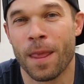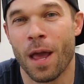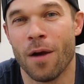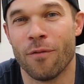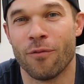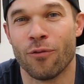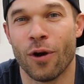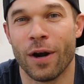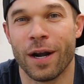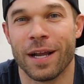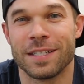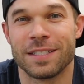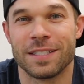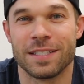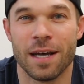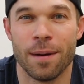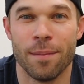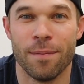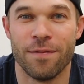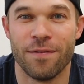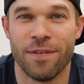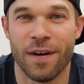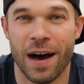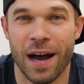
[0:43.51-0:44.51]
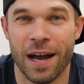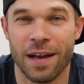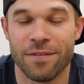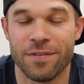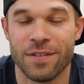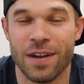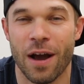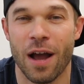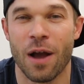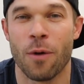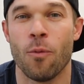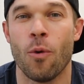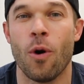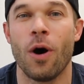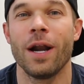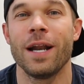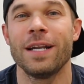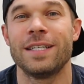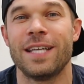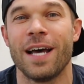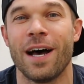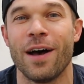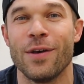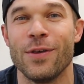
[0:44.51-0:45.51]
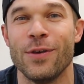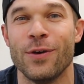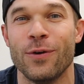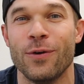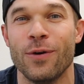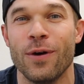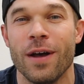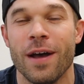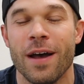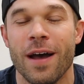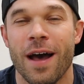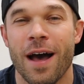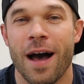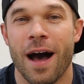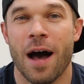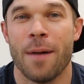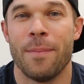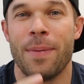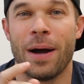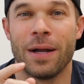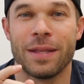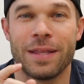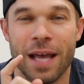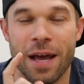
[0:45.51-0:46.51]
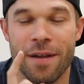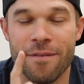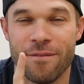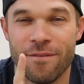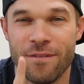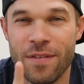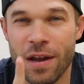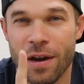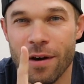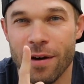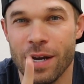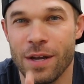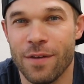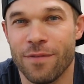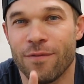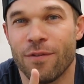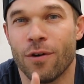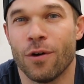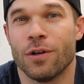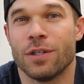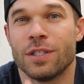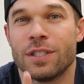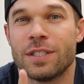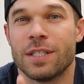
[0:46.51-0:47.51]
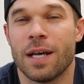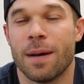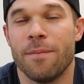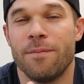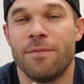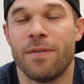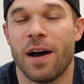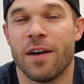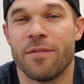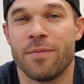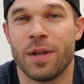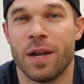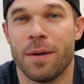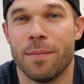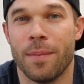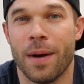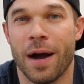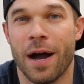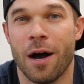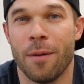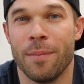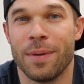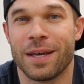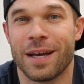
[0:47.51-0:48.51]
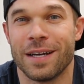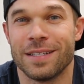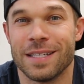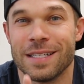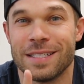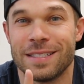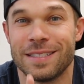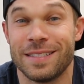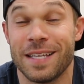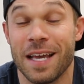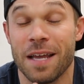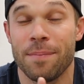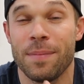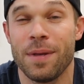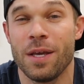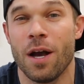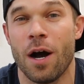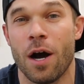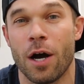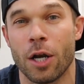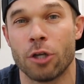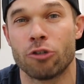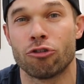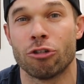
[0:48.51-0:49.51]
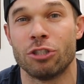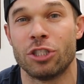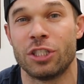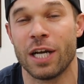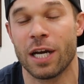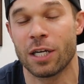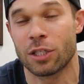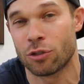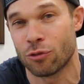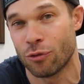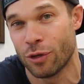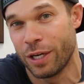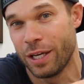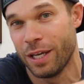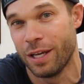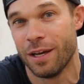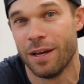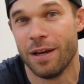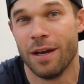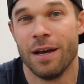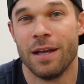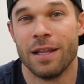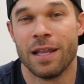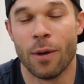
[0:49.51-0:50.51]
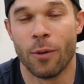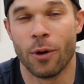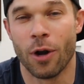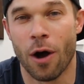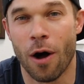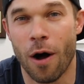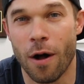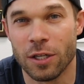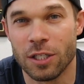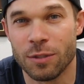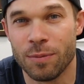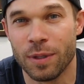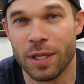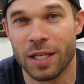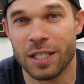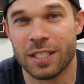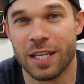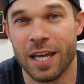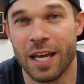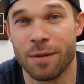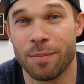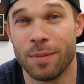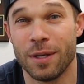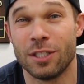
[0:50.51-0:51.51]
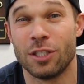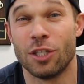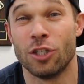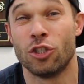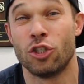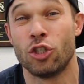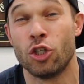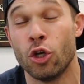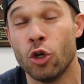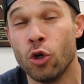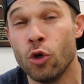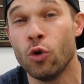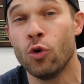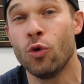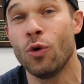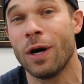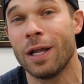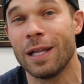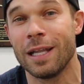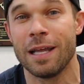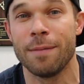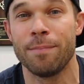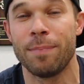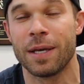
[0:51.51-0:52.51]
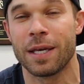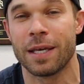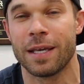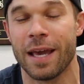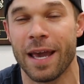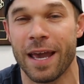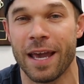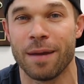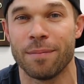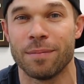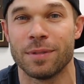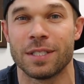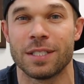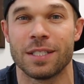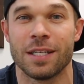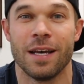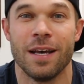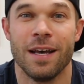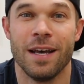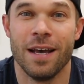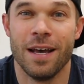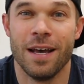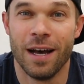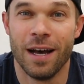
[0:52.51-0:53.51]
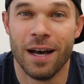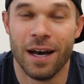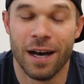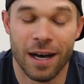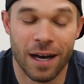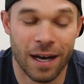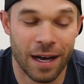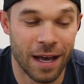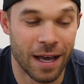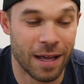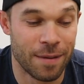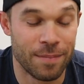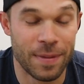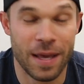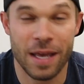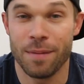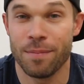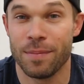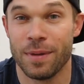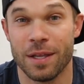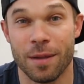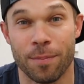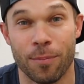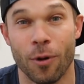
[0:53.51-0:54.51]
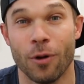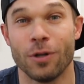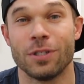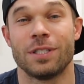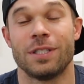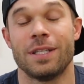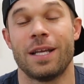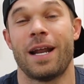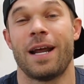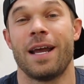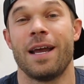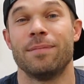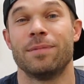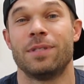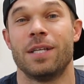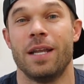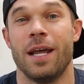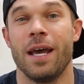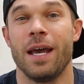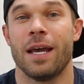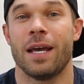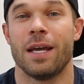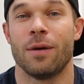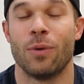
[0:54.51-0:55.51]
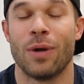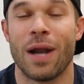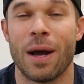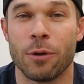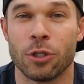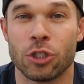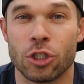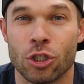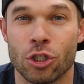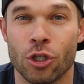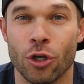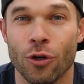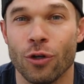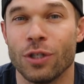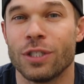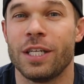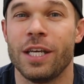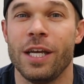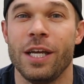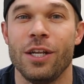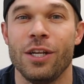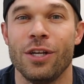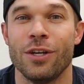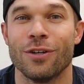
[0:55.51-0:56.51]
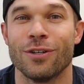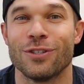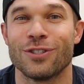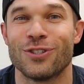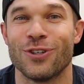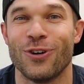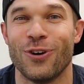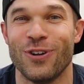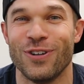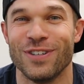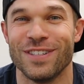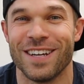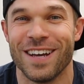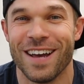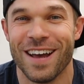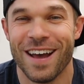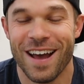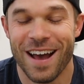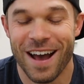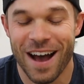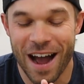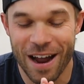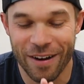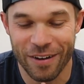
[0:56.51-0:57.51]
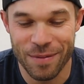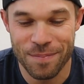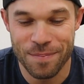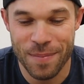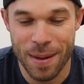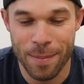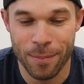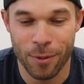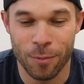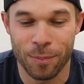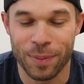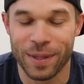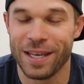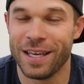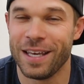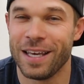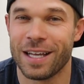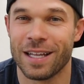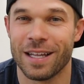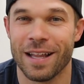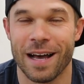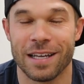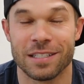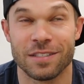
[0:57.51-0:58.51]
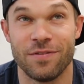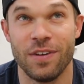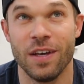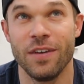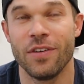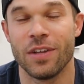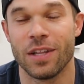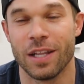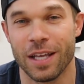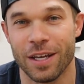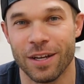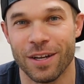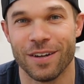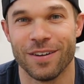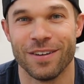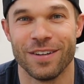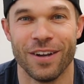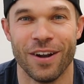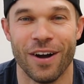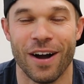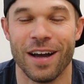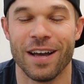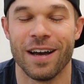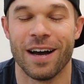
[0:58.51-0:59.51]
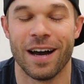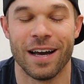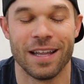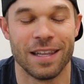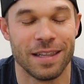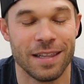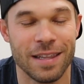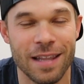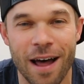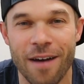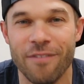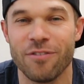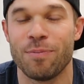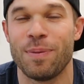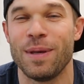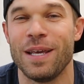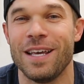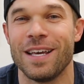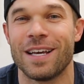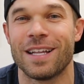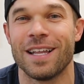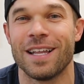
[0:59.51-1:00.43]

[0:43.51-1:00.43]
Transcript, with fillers: of running sub 5. Now, I want to tell you about that very first sub 5 minute mile because it set me on a trajectory that would ultimately take me to two Olympic Games uh, and make me the person that I am today. When I was 13 years old, I remember PE class vividly. You know, I, I loved PE